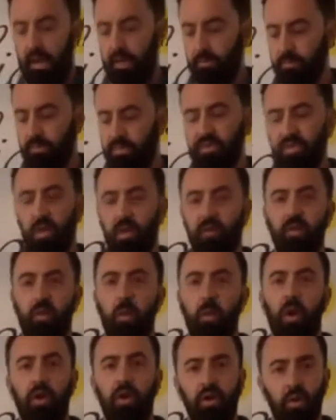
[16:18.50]
So if
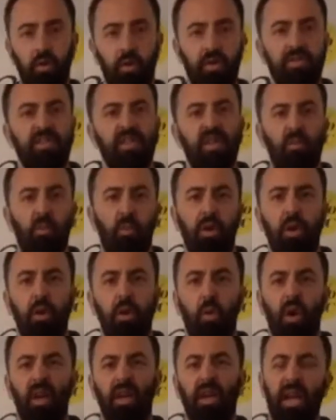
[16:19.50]
you are doing something where
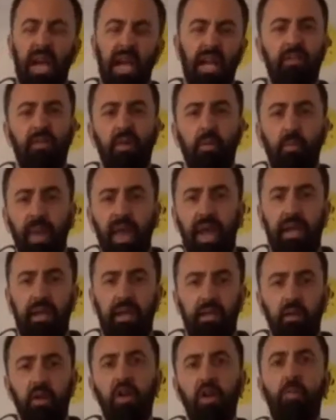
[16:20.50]
you want kind of a
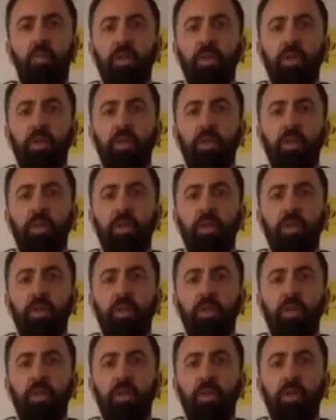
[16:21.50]
painted look,